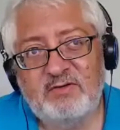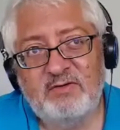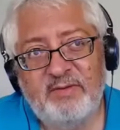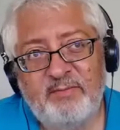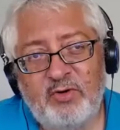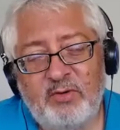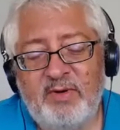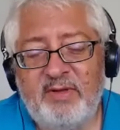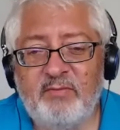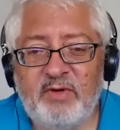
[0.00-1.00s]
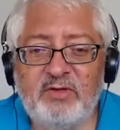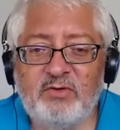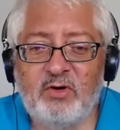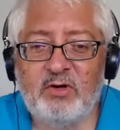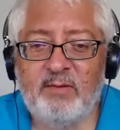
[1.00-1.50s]
also a problem when you
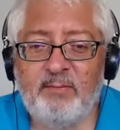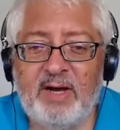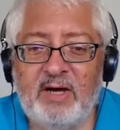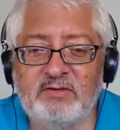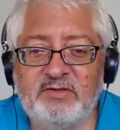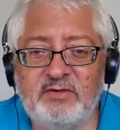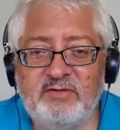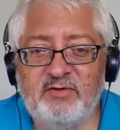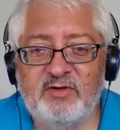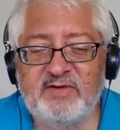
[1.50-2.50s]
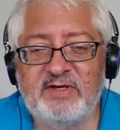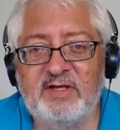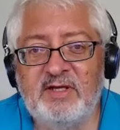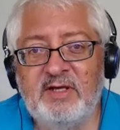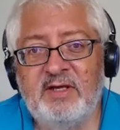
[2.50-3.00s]
talk about
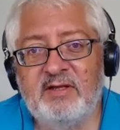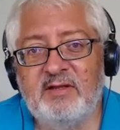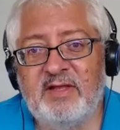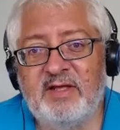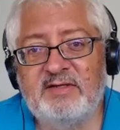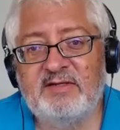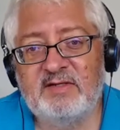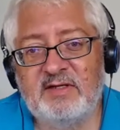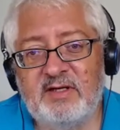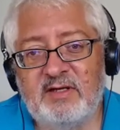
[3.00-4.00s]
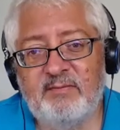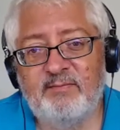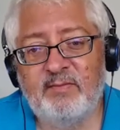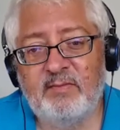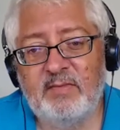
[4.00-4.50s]
university that
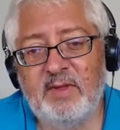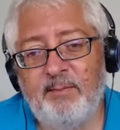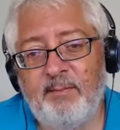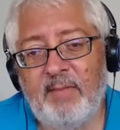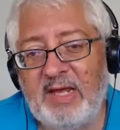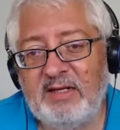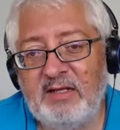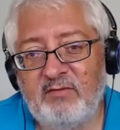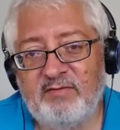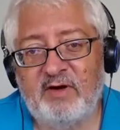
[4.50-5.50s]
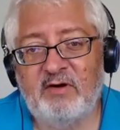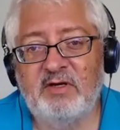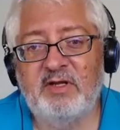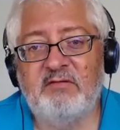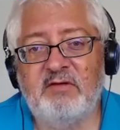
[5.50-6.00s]
um, many of our
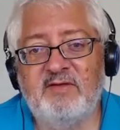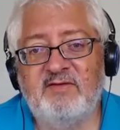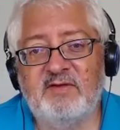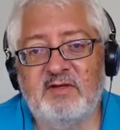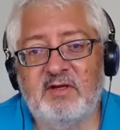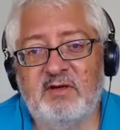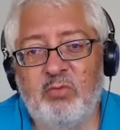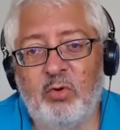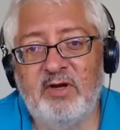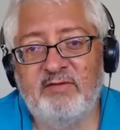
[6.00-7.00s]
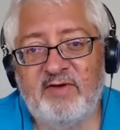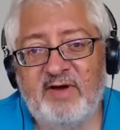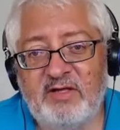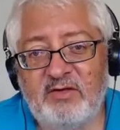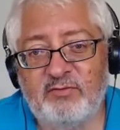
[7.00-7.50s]
degrees uh,
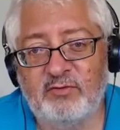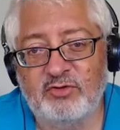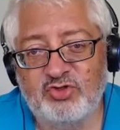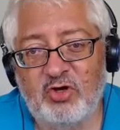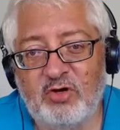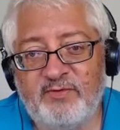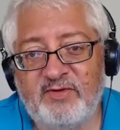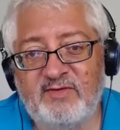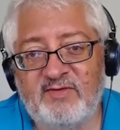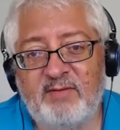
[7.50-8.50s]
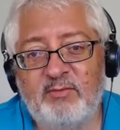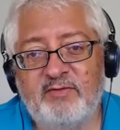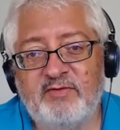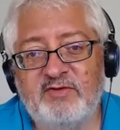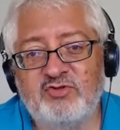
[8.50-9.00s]
qualify you for jobs, and some
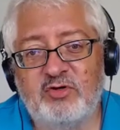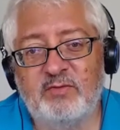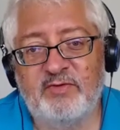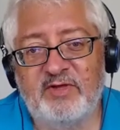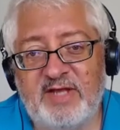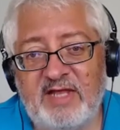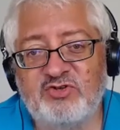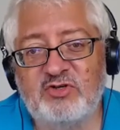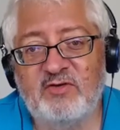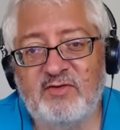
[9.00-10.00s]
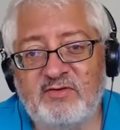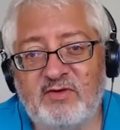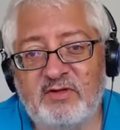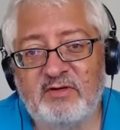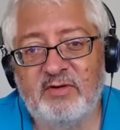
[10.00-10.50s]
of these jobs are dangerous. And
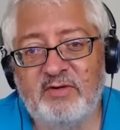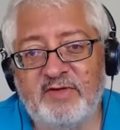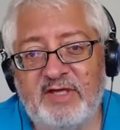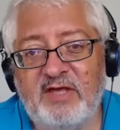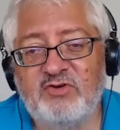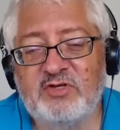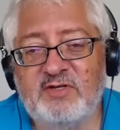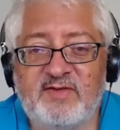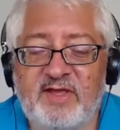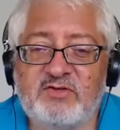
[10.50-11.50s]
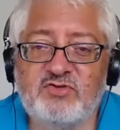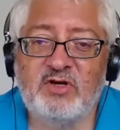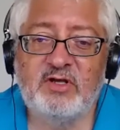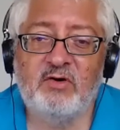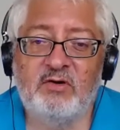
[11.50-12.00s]
so the qualification is
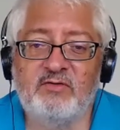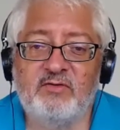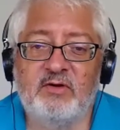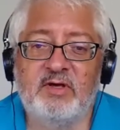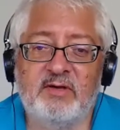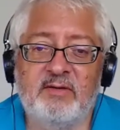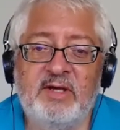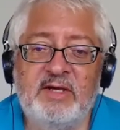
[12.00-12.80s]
actually also a